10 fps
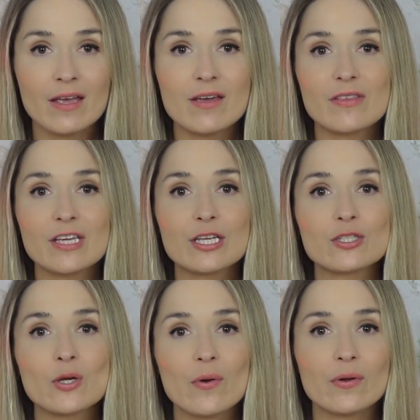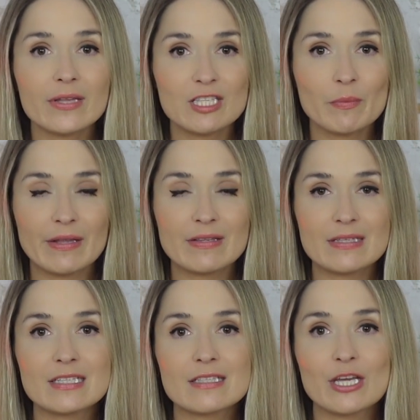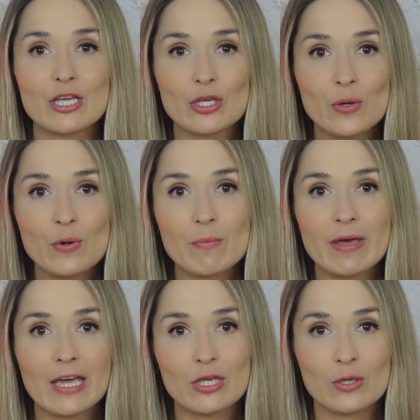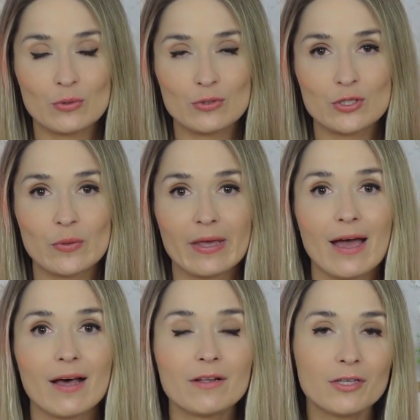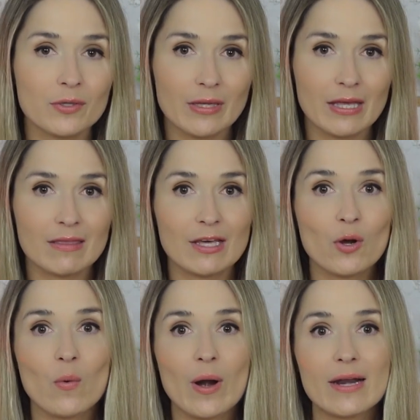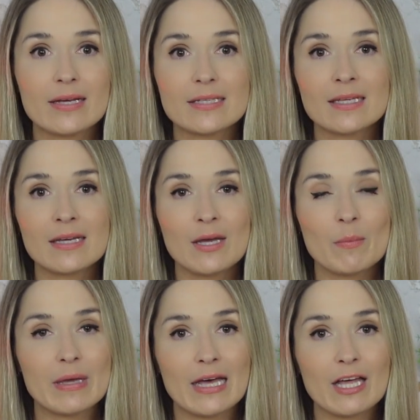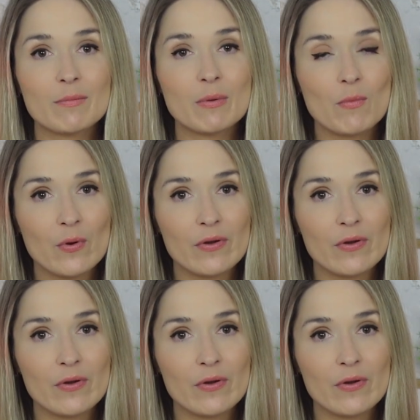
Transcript: The total expenses that you may use to calculate the credit may not be more